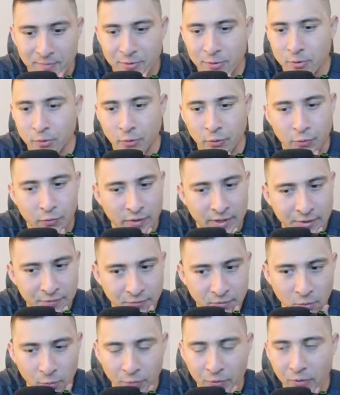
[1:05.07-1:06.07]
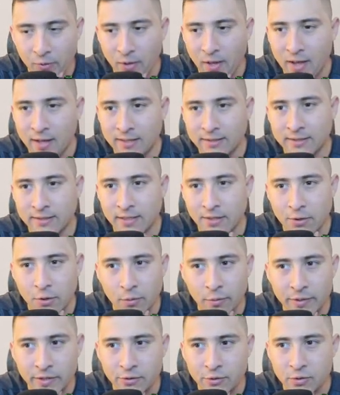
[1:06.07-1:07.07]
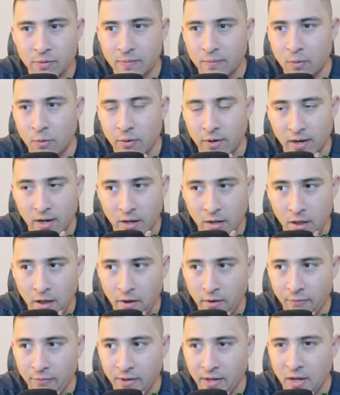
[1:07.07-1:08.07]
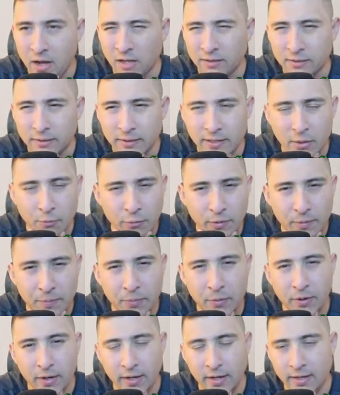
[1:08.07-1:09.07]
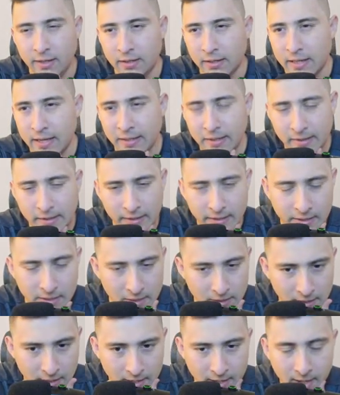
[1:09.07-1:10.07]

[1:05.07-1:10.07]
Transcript: so grateful with you guys that you've been supporting a lot of the content that we're putting in lately.